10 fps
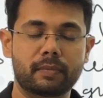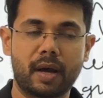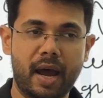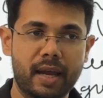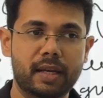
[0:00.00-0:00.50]

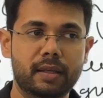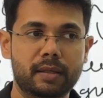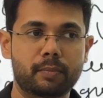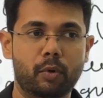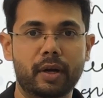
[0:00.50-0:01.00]

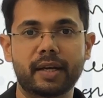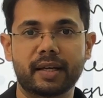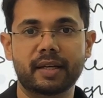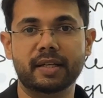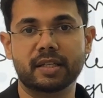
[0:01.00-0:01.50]
highly
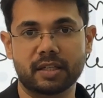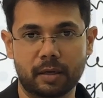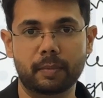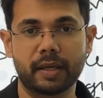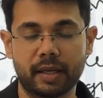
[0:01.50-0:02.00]
politically
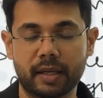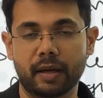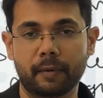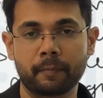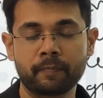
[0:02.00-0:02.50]
disturbed area.